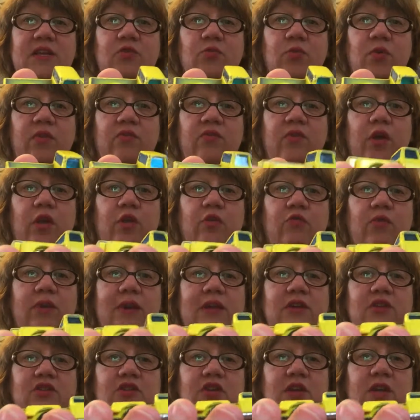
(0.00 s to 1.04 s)
$12
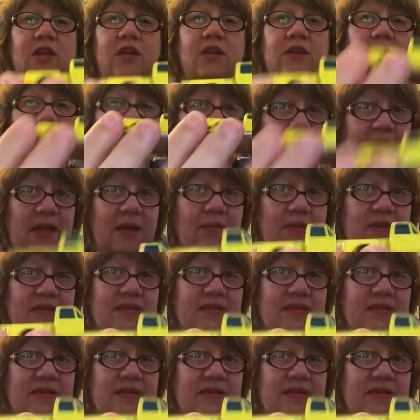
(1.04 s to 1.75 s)
range. Again, not